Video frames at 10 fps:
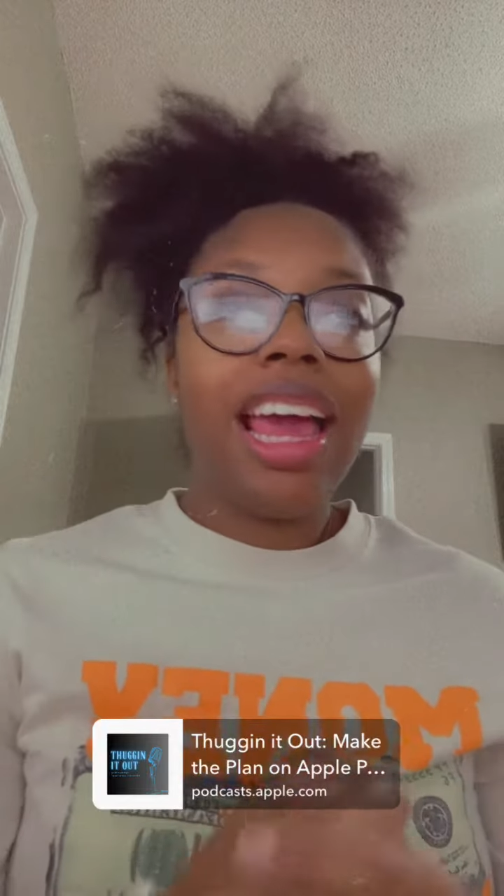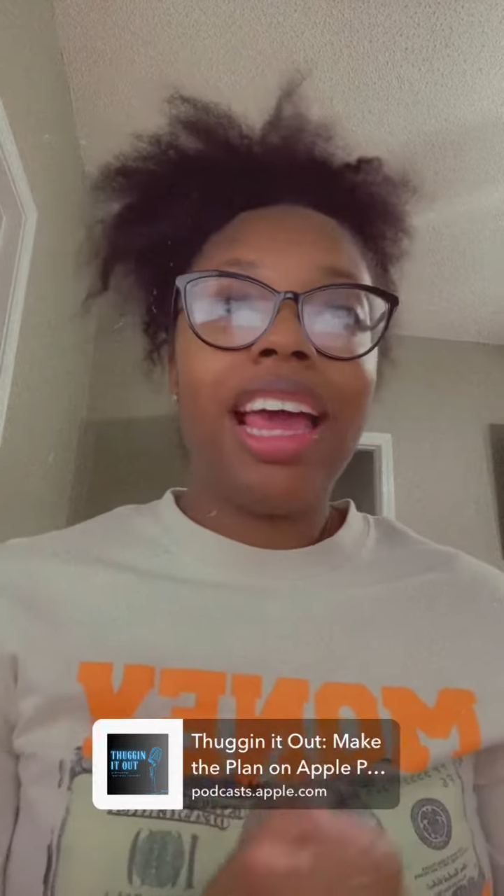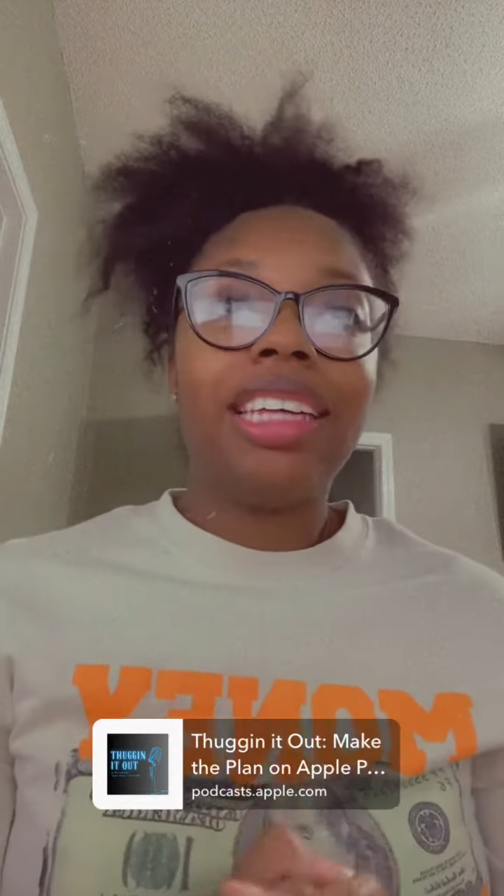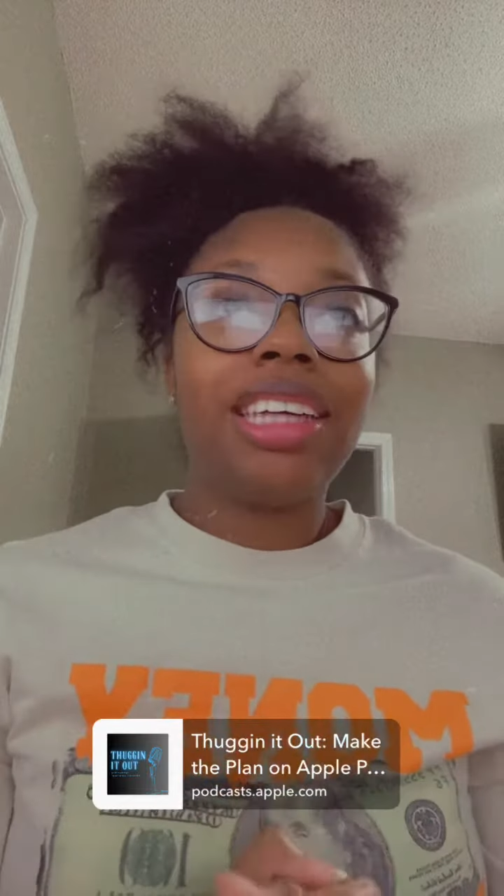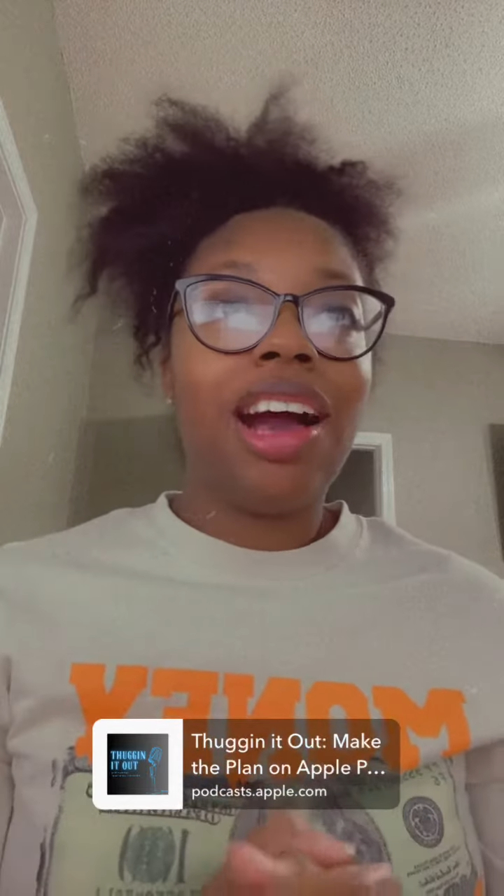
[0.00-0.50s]

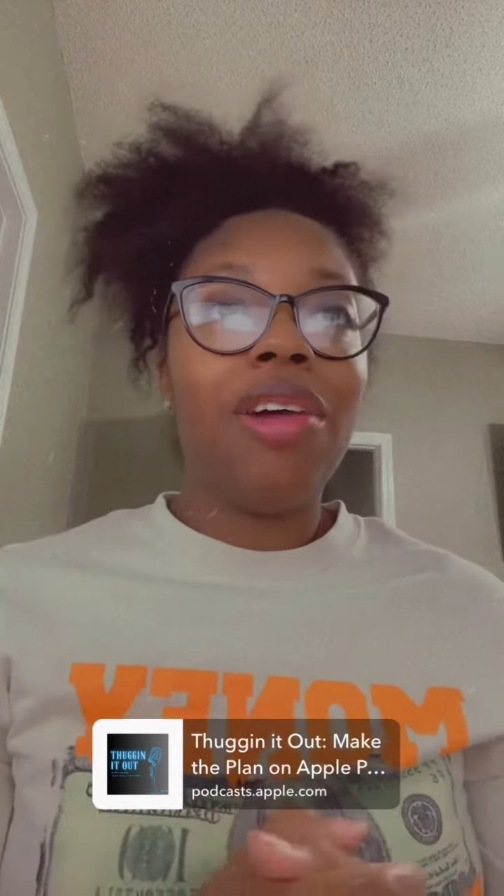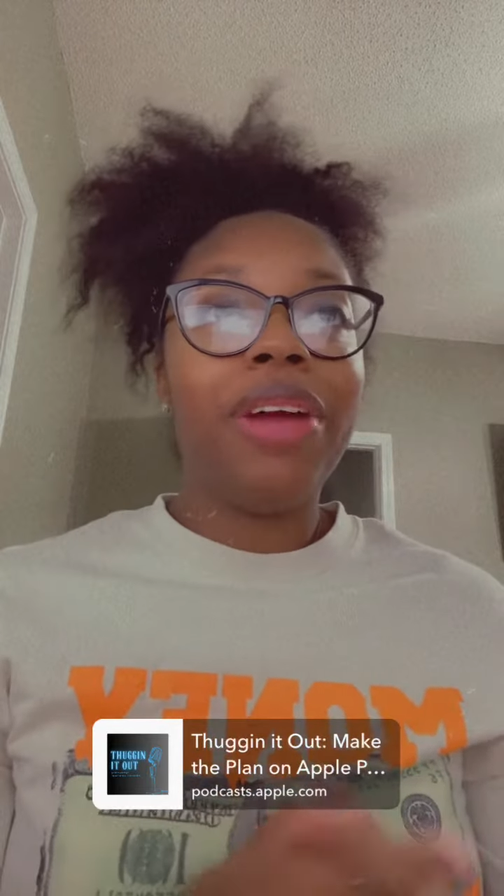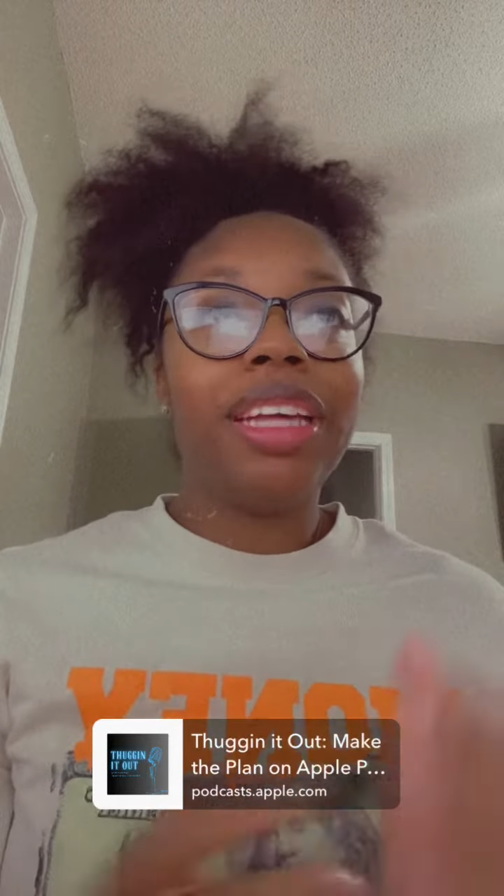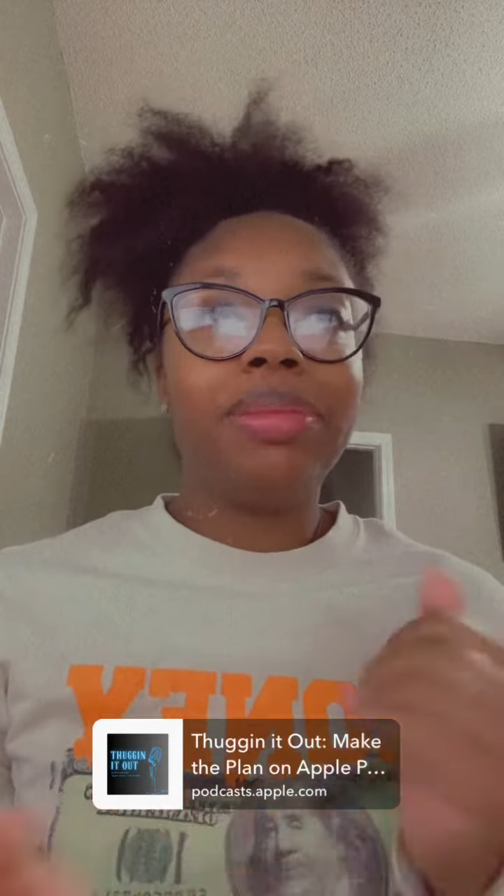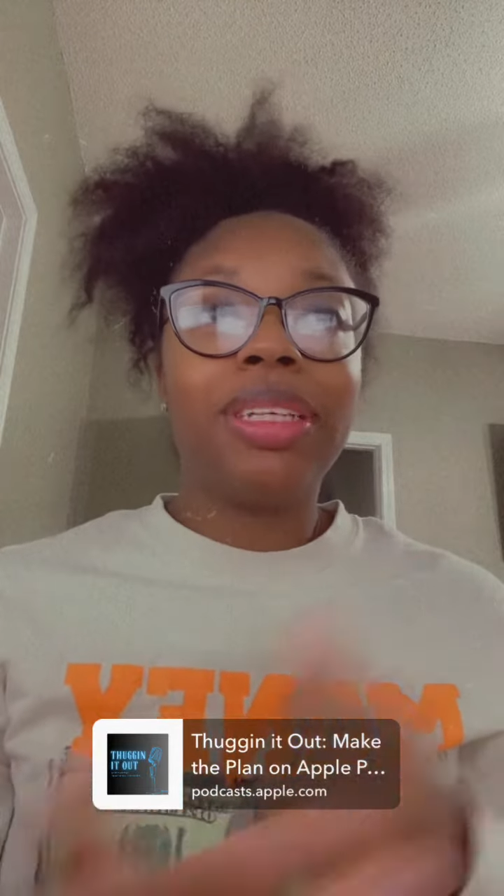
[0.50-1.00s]
As
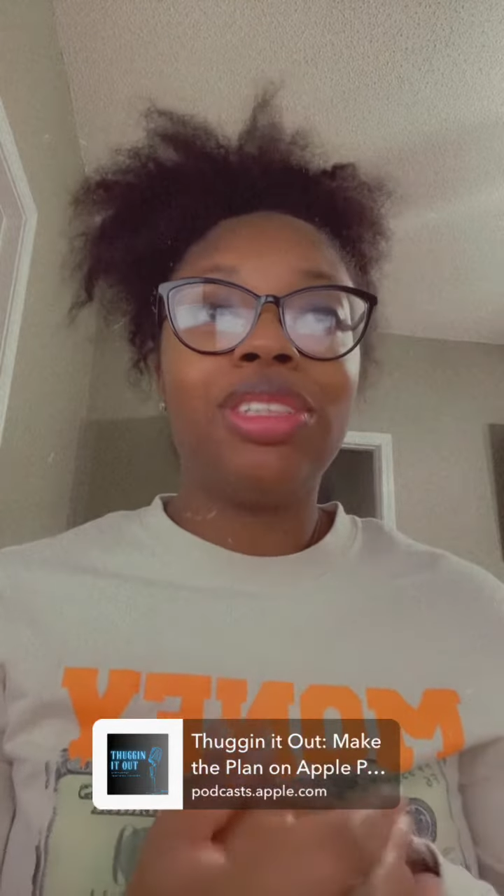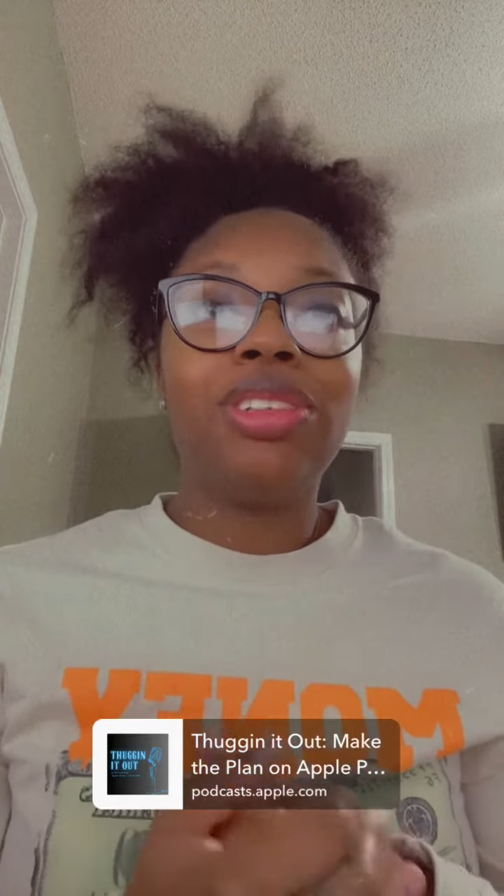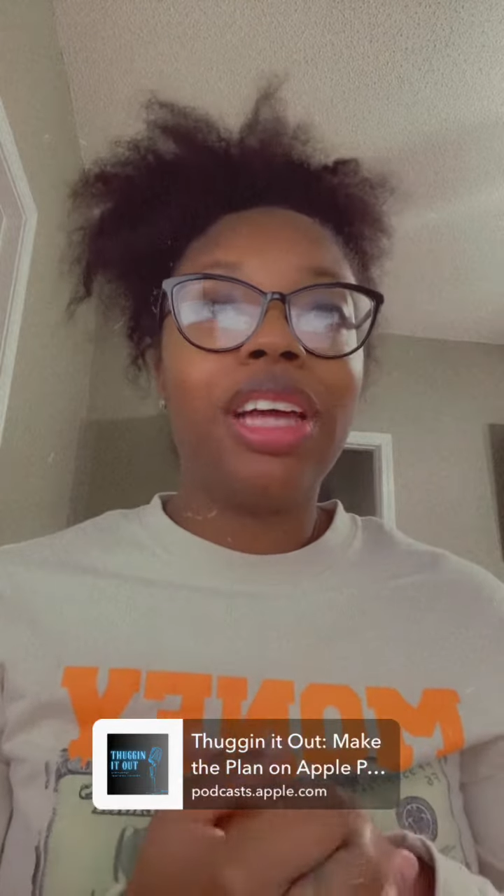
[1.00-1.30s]
always, make sure